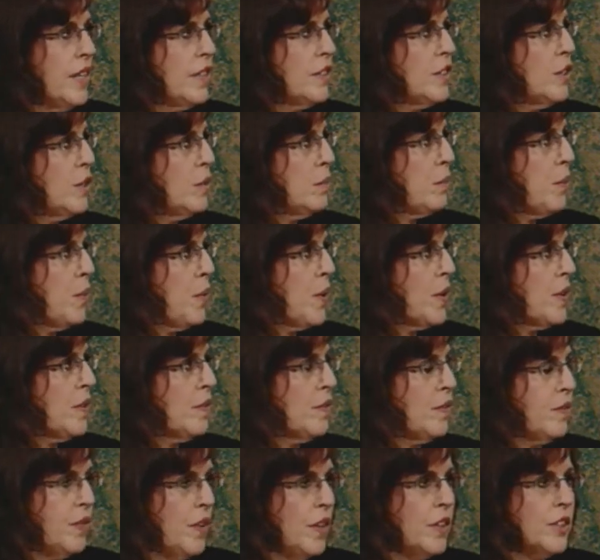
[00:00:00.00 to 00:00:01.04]
as an
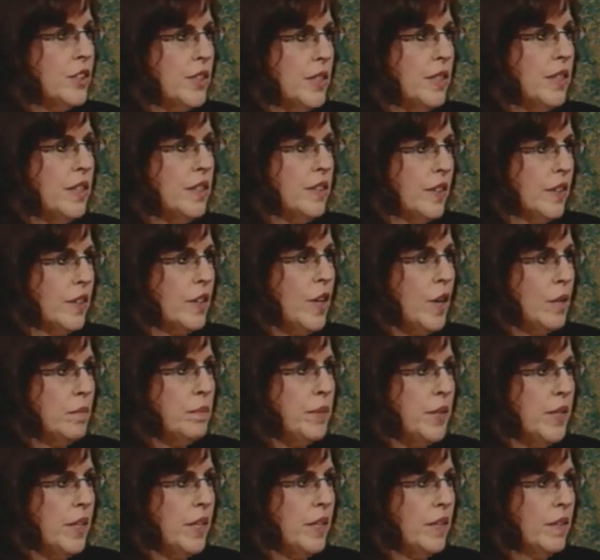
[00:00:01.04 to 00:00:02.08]
important function in their
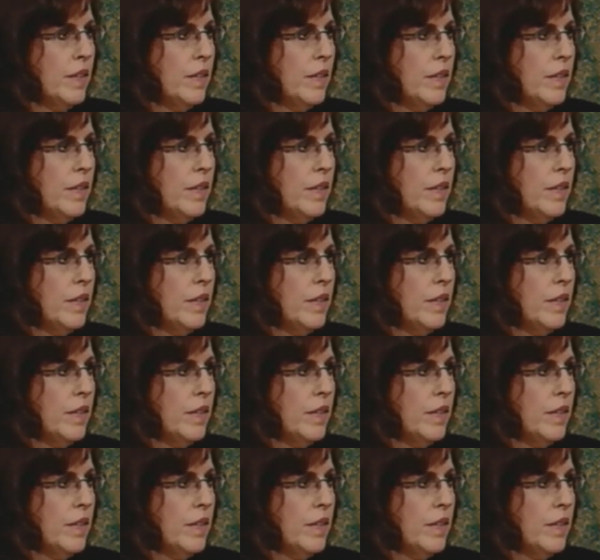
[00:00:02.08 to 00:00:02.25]
company.